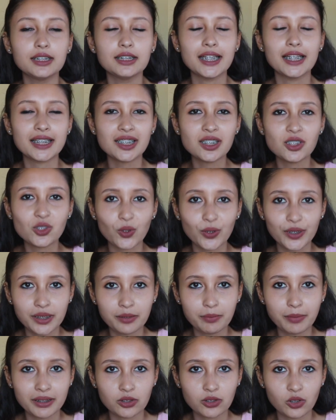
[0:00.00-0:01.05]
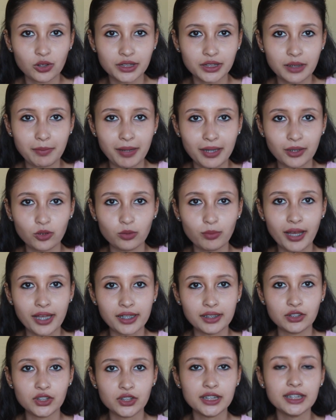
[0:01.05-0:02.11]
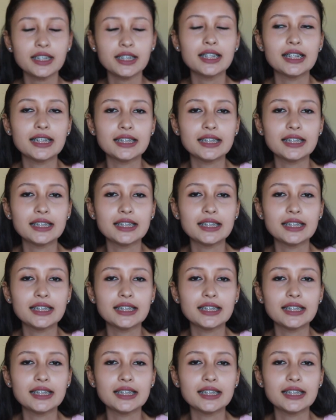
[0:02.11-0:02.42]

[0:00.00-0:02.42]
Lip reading: Next is oral pathology and microbiology.